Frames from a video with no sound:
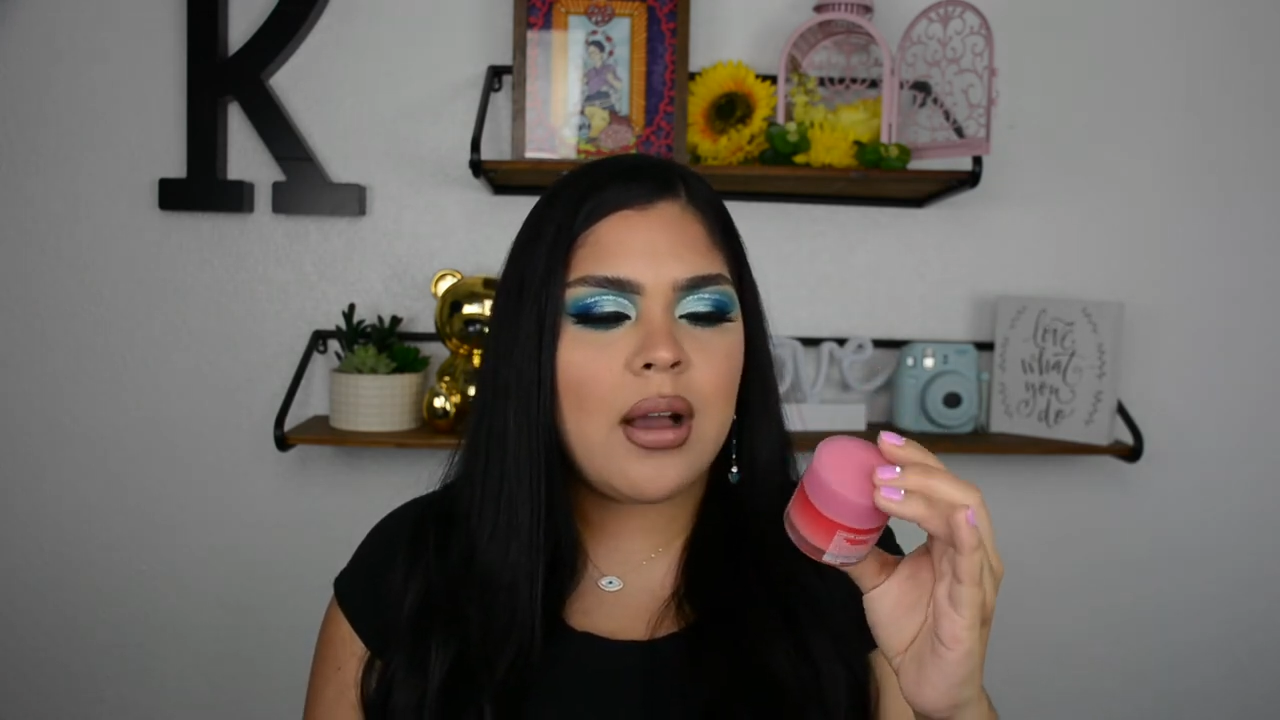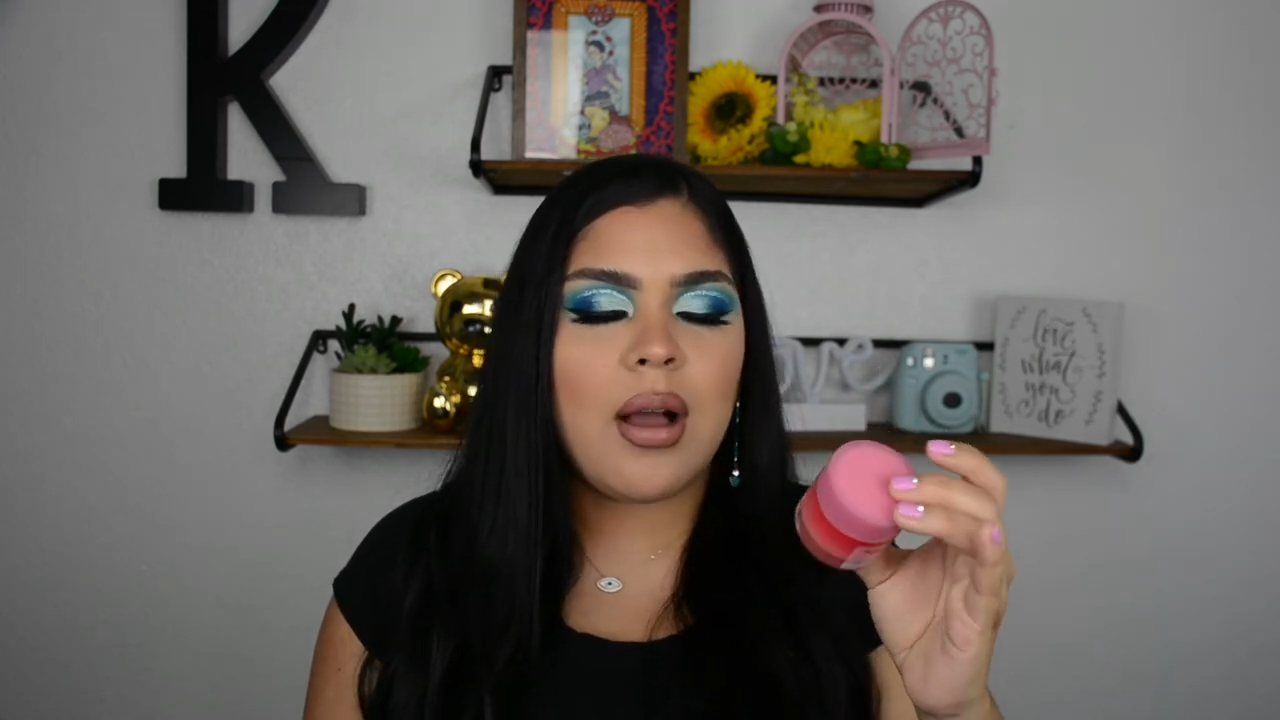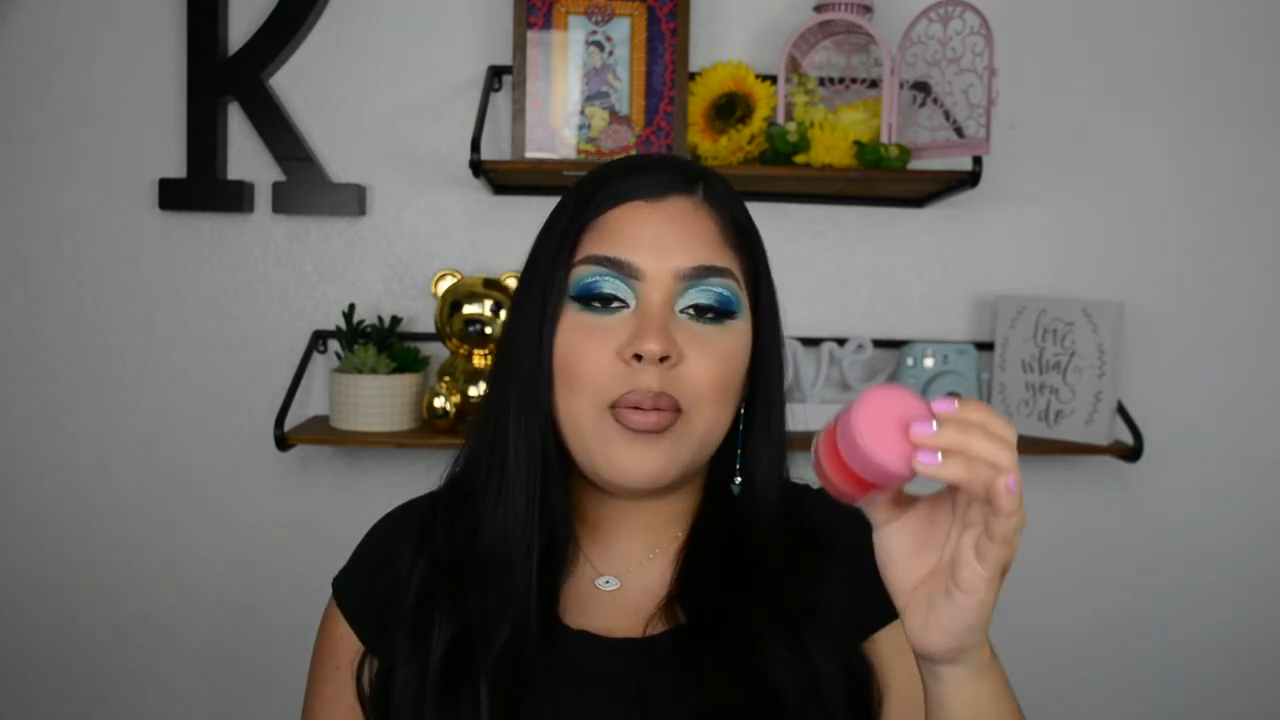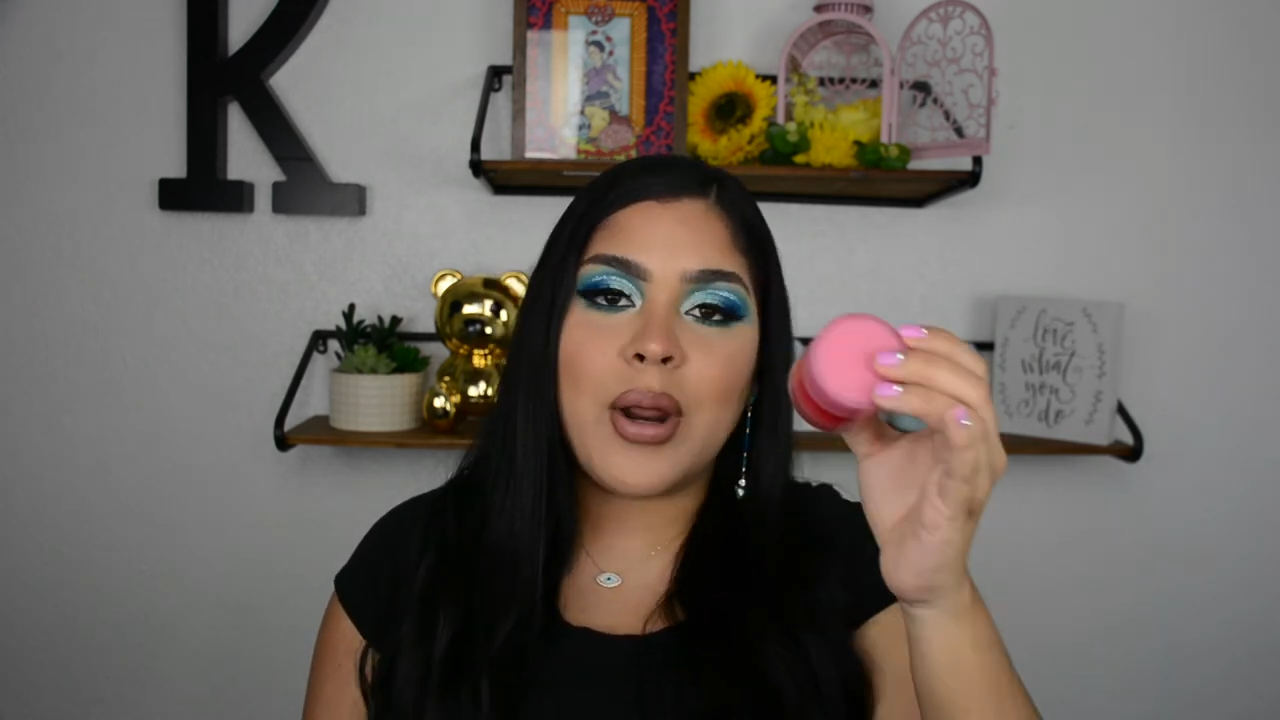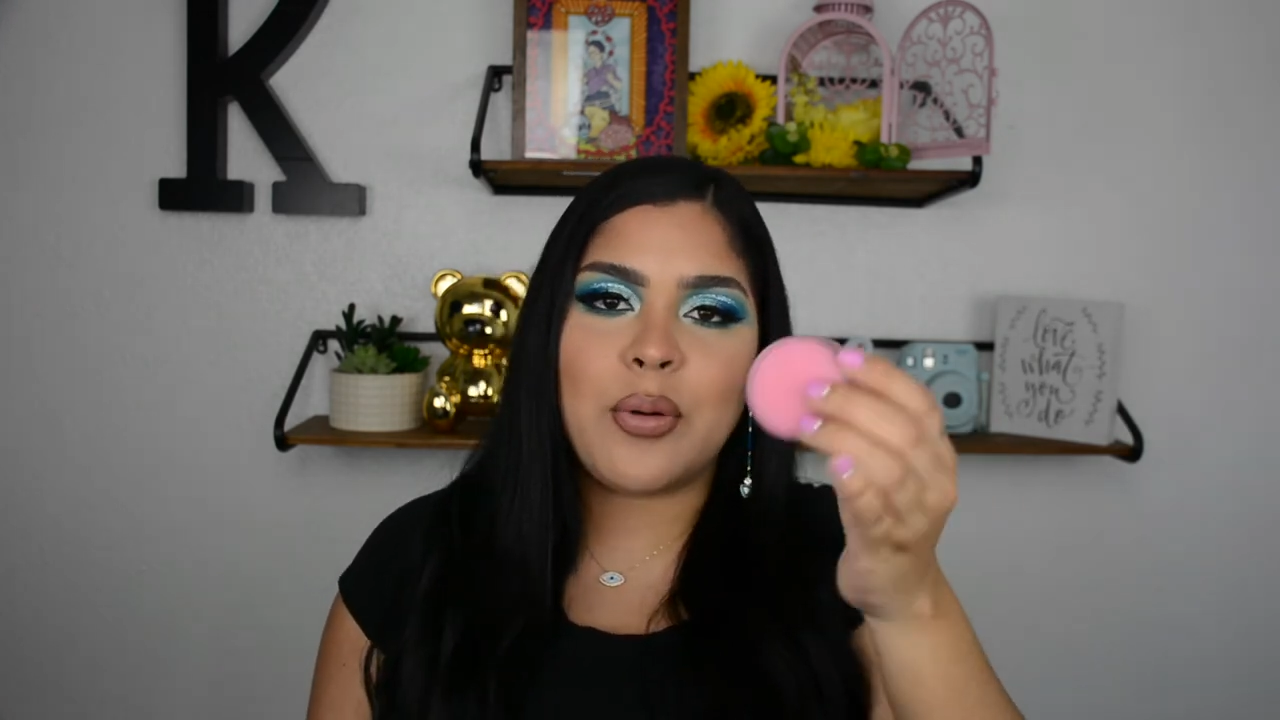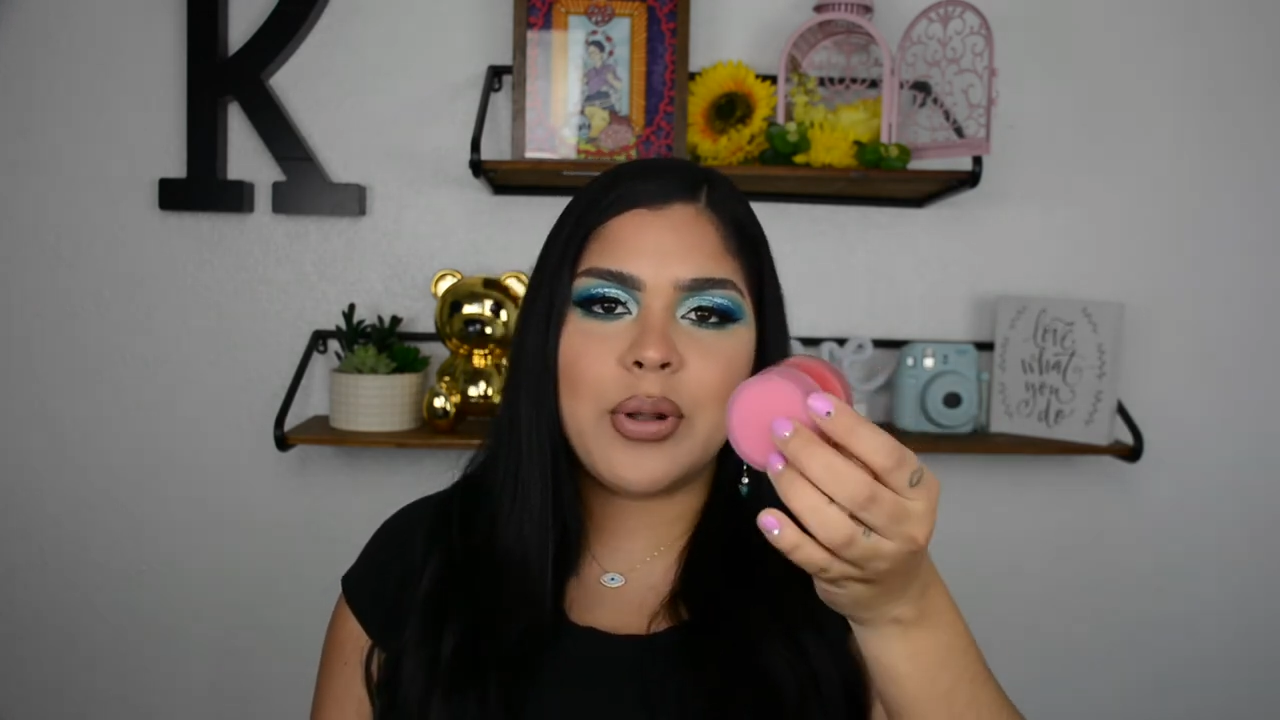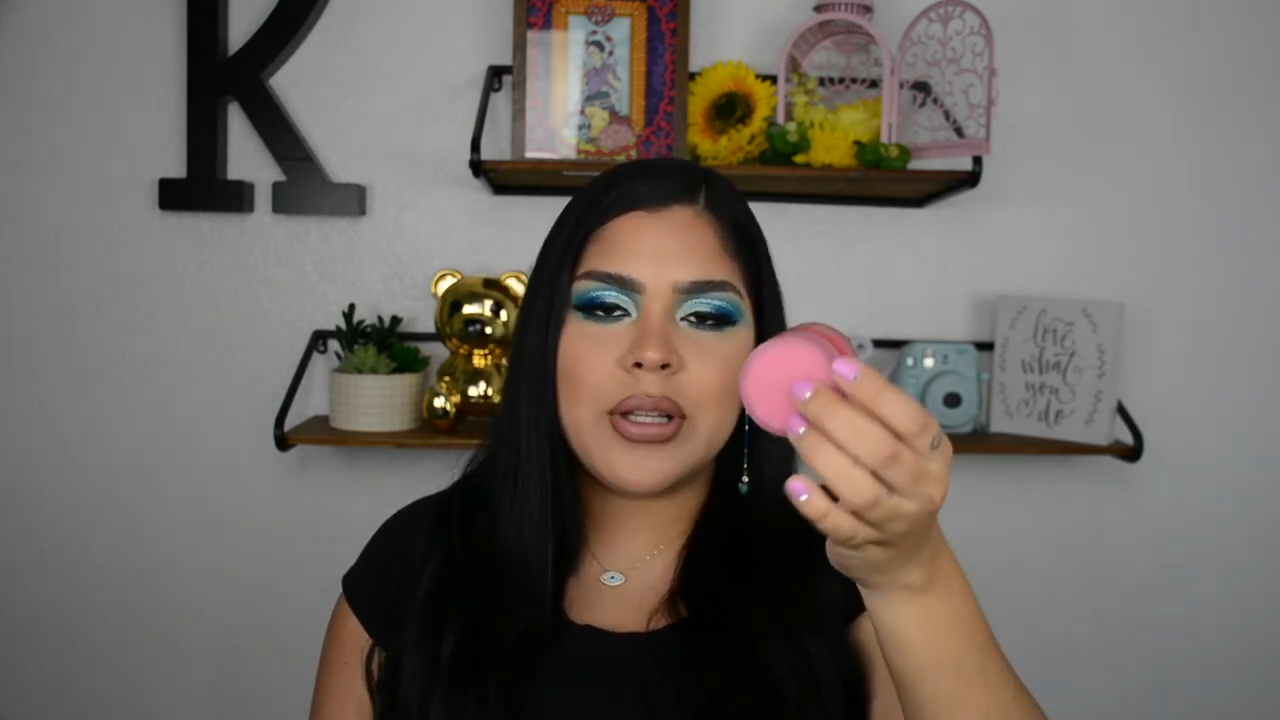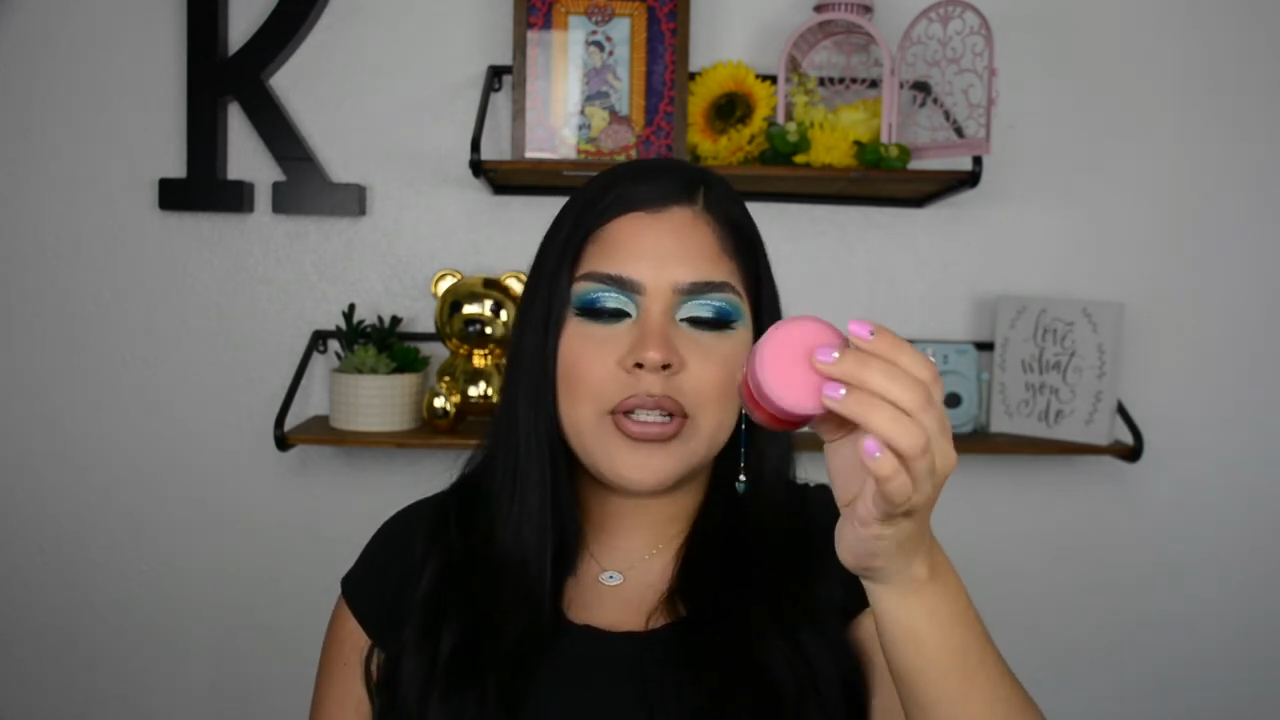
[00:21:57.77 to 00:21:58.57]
I'm not really